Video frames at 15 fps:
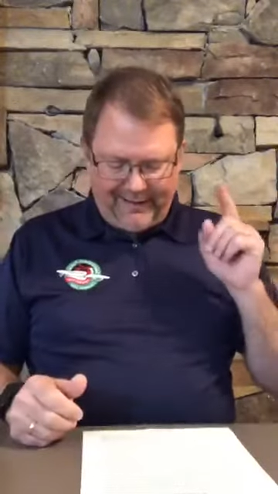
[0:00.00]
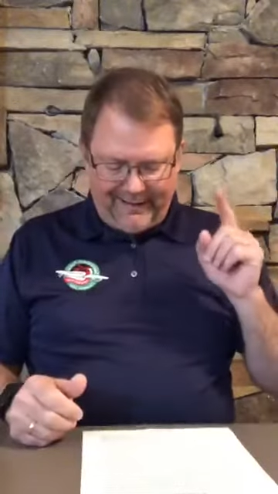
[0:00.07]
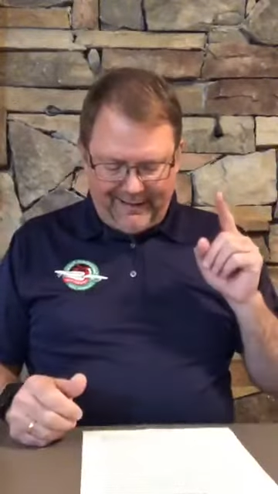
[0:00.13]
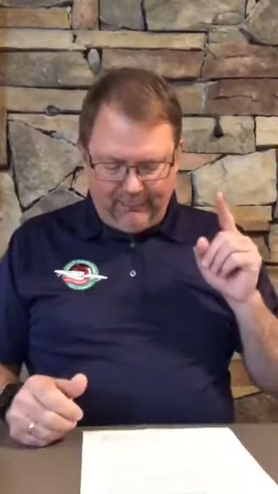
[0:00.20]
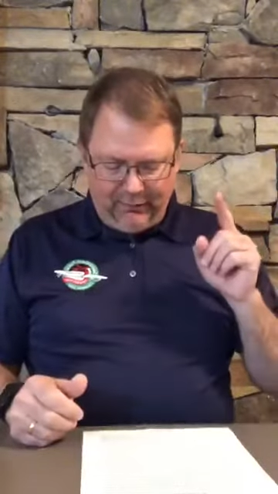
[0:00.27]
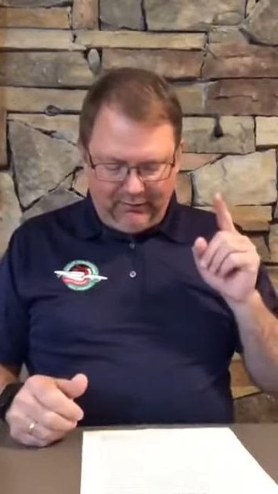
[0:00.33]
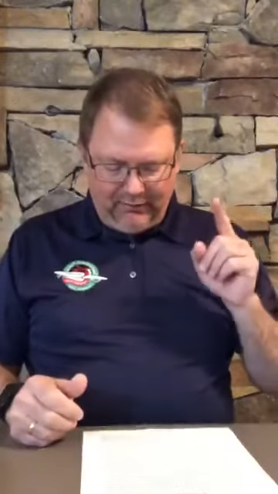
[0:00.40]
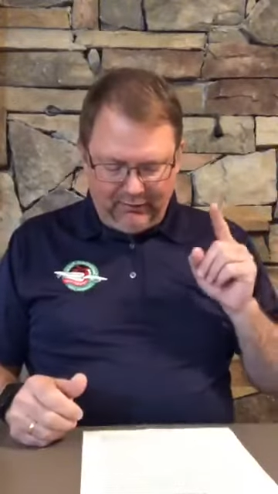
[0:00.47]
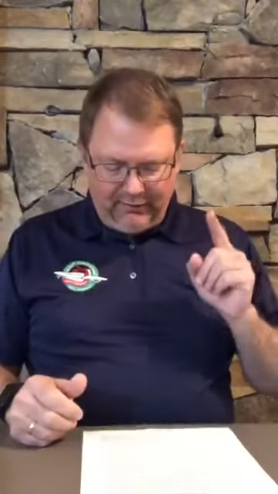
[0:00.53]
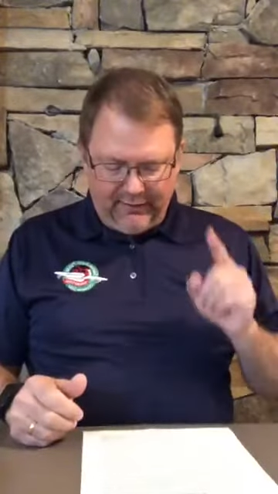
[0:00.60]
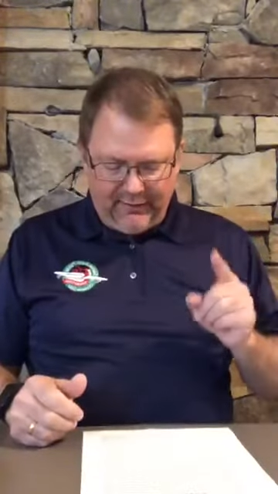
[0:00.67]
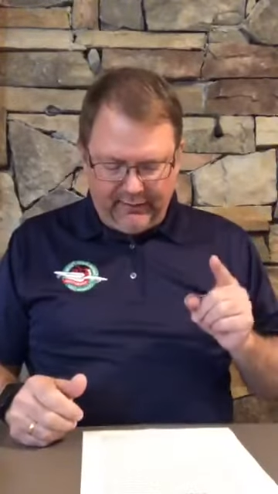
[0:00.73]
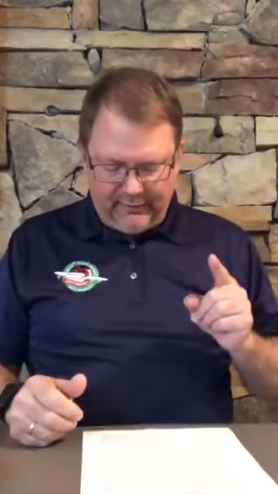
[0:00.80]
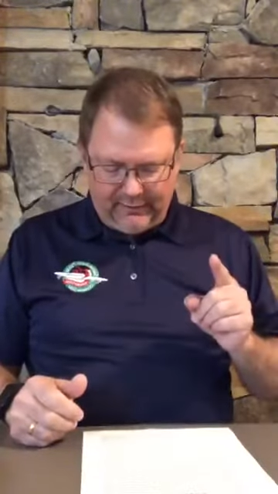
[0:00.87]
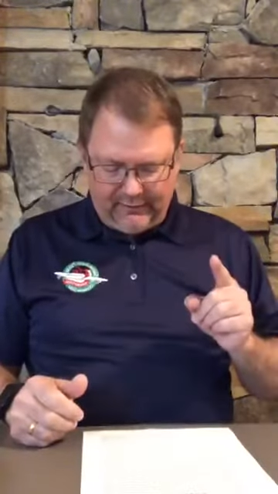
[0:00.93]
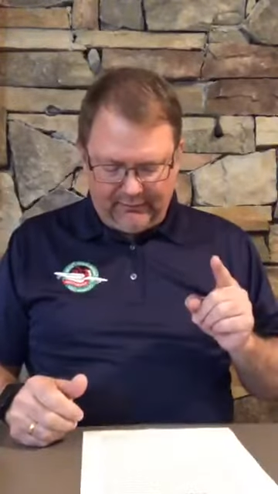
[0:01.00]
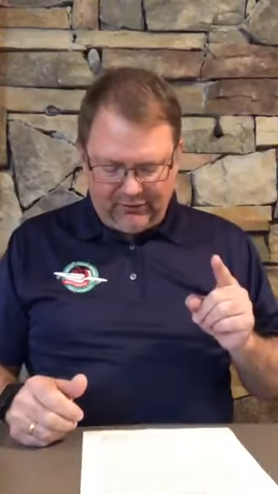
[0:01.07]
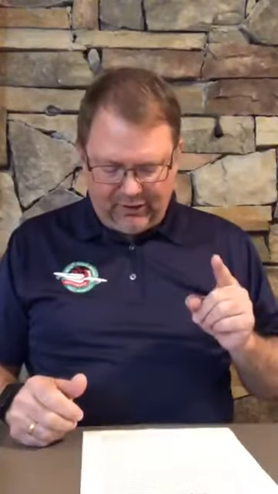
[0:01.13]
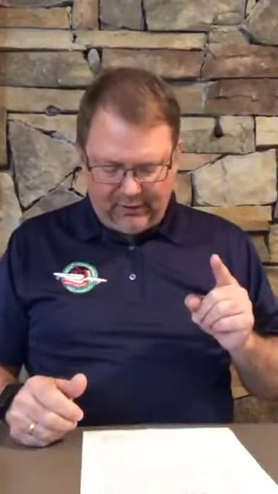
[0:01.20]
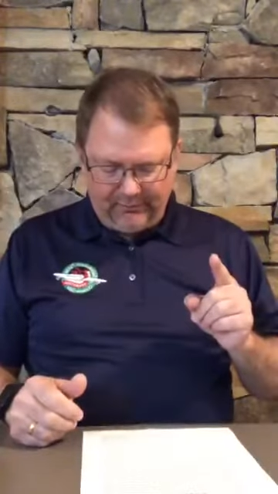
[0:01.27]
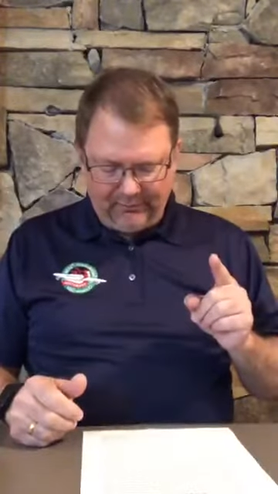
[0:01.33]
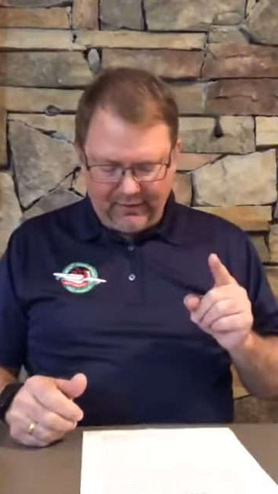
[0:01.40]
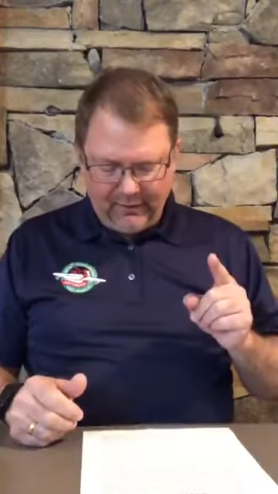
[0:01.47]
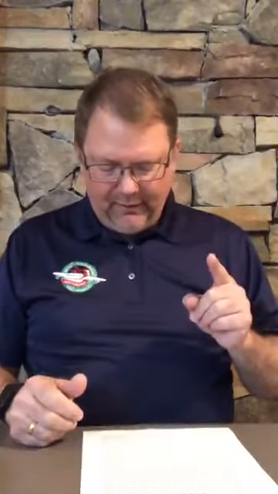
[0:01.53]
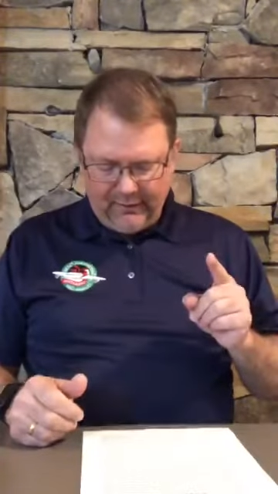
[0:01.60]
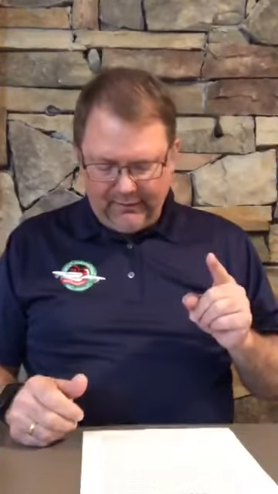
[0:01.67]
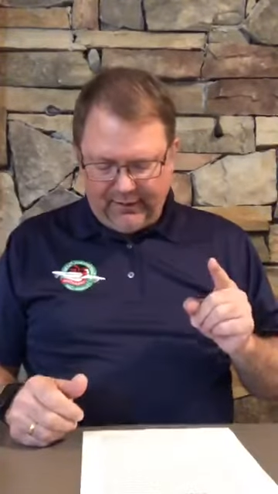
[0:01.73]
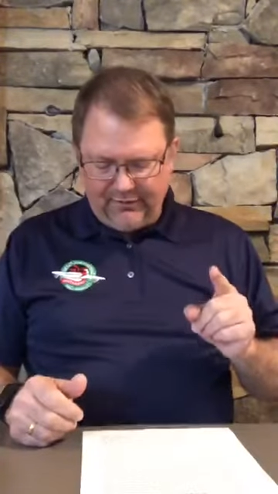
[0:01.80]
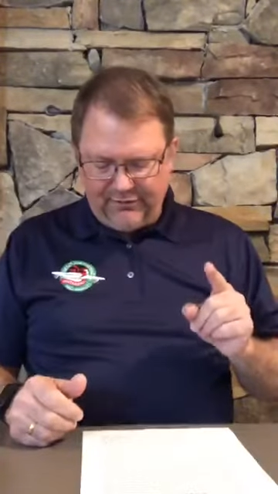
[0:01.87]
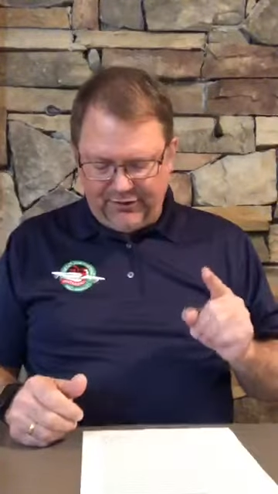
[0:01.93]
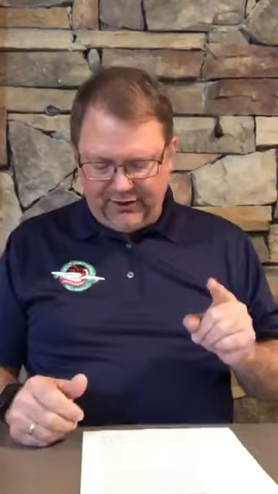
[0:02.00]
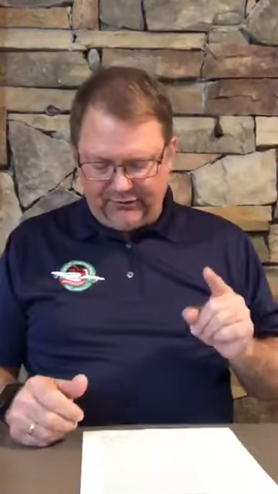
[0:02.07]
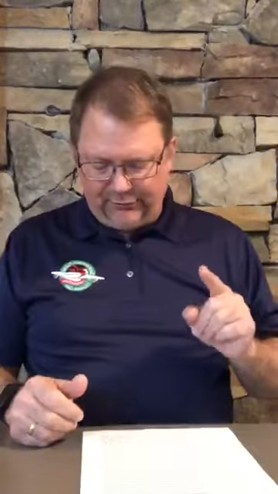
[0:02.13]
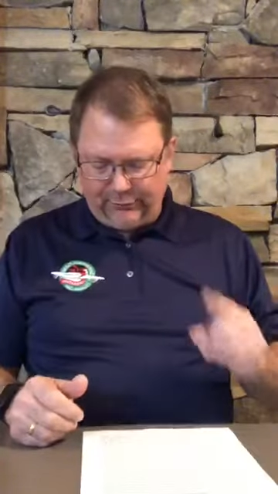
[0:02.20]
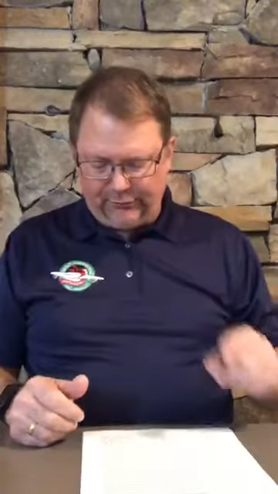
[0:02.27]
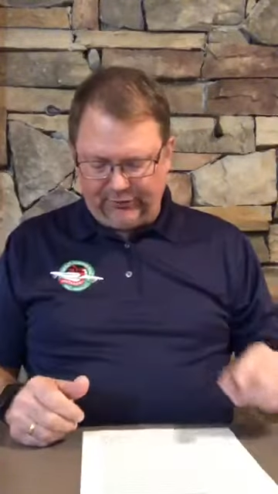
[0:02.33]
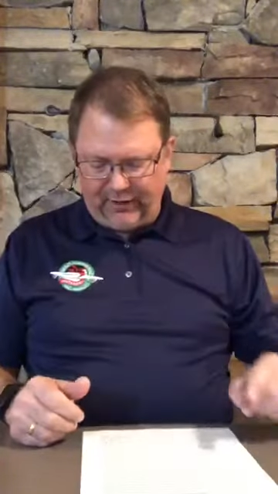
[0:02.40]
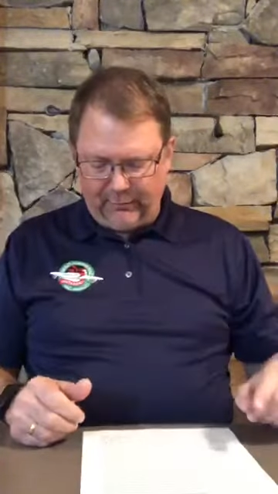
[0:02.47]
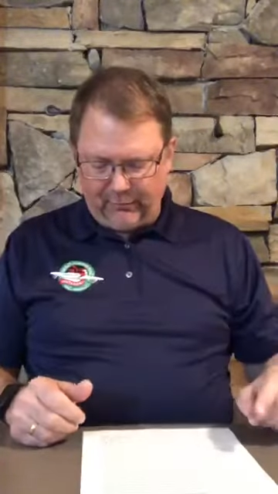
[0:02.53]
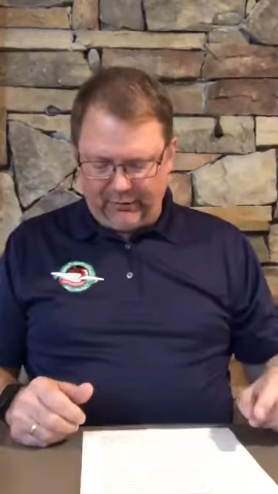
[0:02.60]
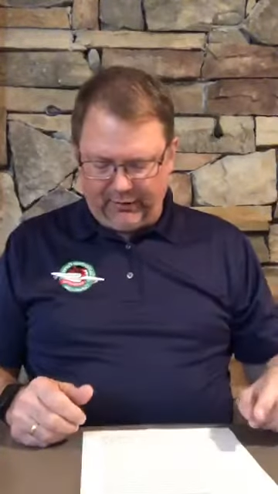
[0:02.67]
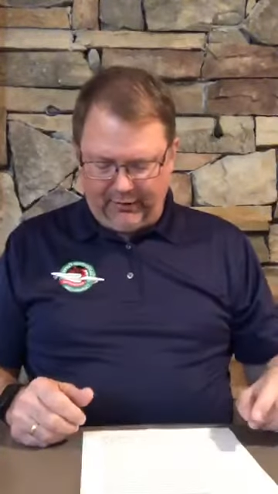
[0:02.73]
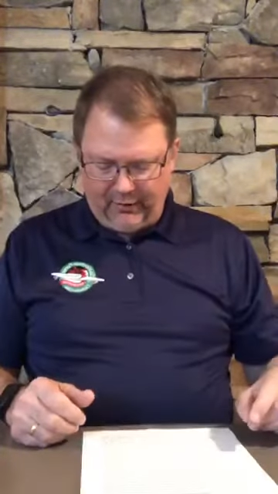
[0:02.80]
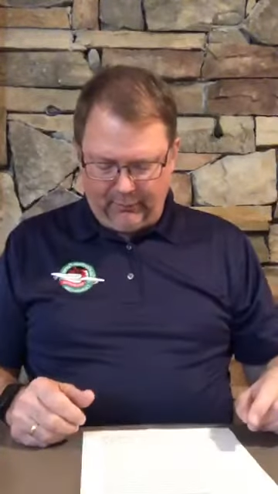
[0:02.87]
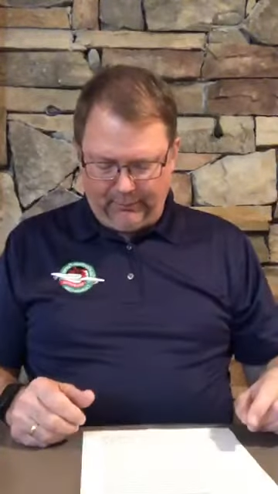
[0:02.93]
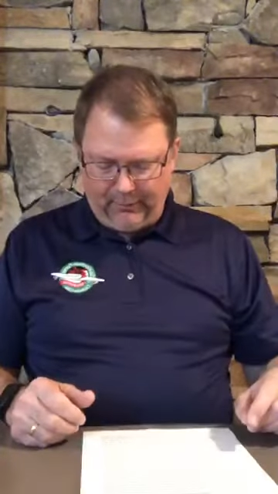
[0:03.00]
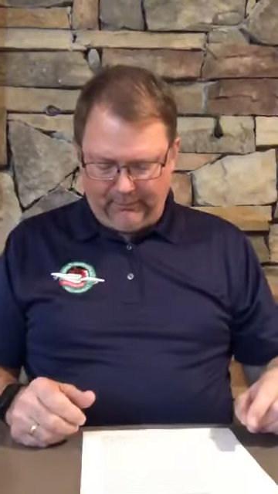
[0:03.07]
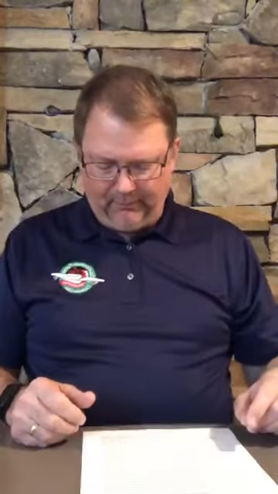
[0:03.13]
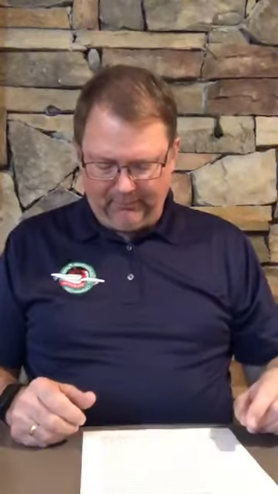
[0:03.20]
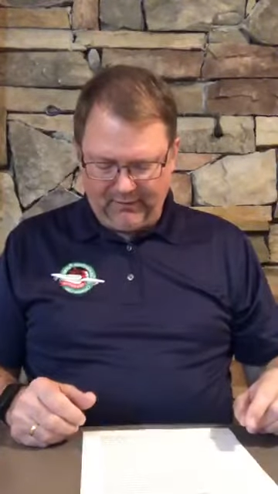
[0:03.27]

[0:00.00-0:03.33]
he believed that Jesus was able to help him.